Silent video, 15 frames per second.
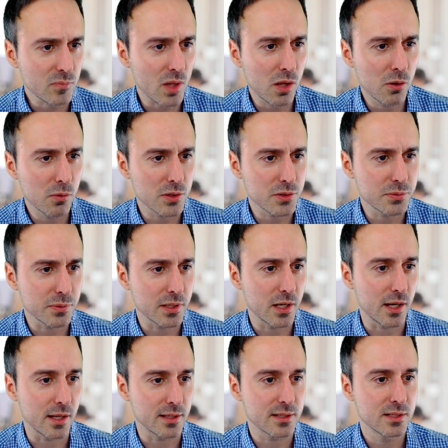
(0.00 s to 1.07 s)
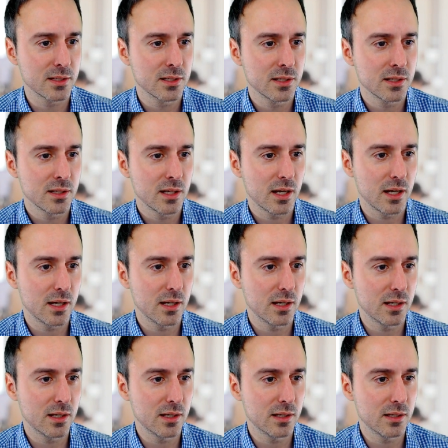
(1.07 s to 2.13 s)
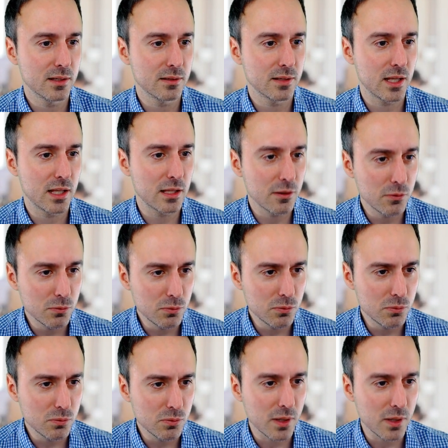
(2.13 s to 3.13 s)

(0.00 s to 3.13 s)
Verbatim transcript: Who else we got? Uh, hello.